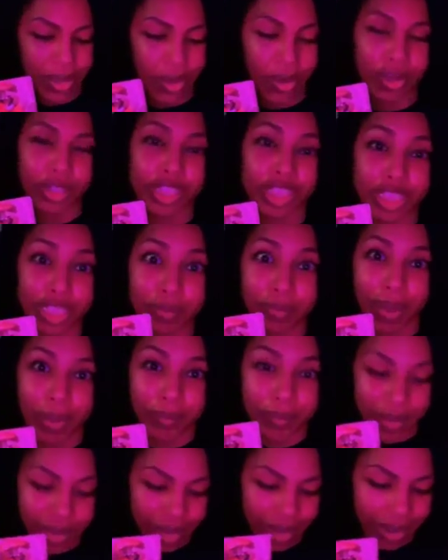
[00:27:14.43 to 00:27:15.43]
or she might
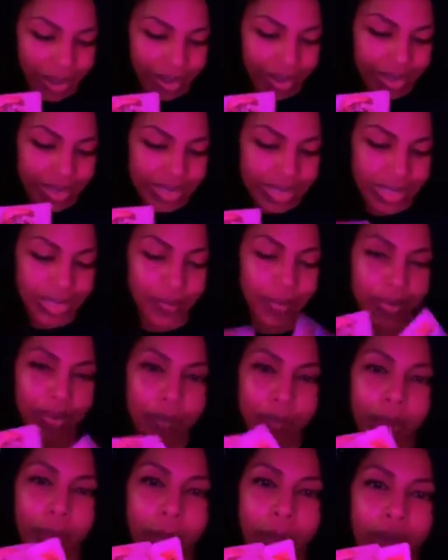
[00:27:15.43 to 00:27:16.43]
be an Aries,
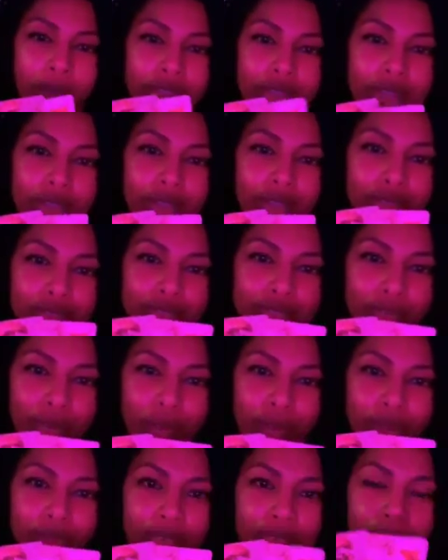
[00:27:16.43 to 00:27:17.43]
but I'm also getting the
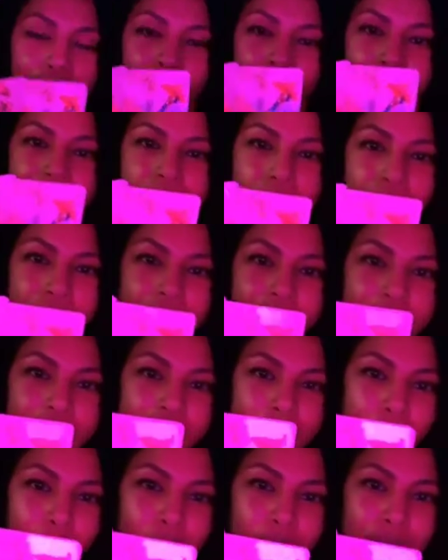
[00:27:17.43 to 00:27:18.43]
Four of Wands, which is
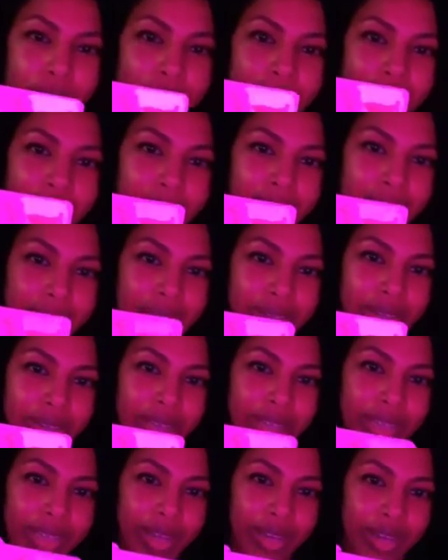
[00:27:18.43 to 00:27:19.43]
someone who's a leader
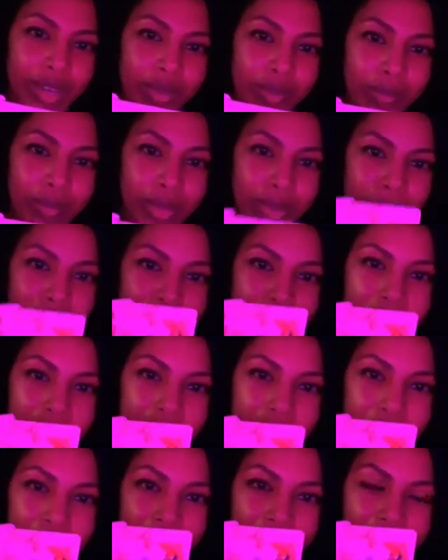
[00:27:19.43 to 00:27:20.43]
in their
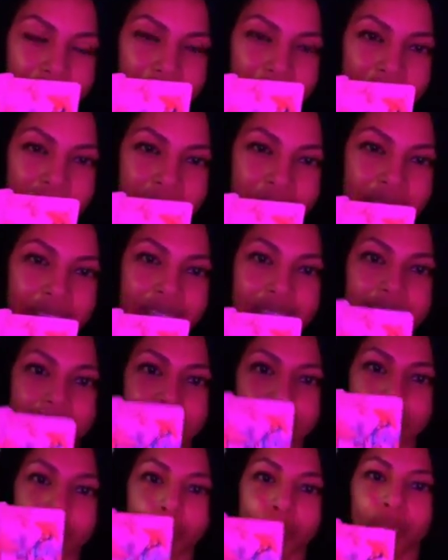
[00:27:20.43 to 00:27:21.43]
community, right? They
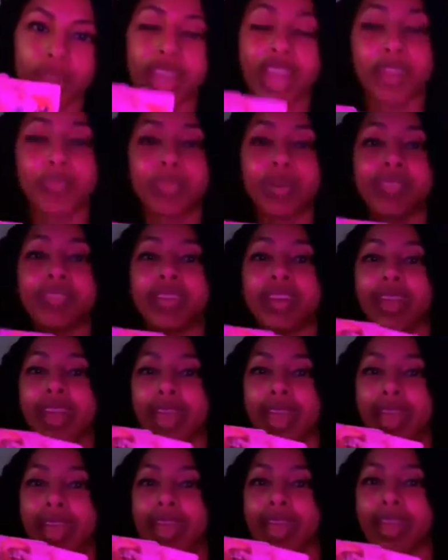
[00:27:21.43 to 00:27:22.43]
got the red above their
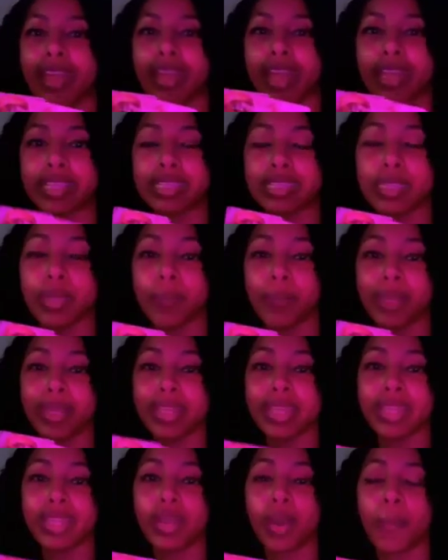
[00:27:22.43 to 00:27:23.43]
head, like
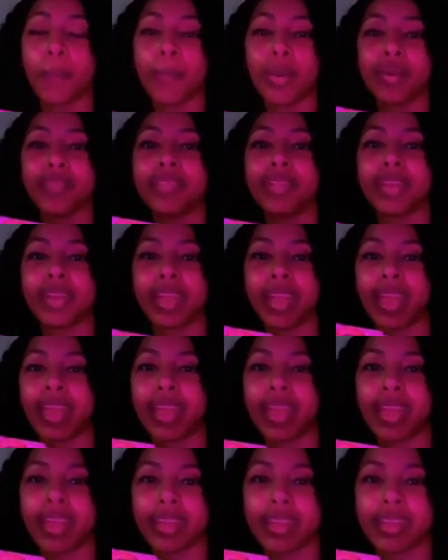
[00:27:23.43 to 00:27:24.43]
stability above their head.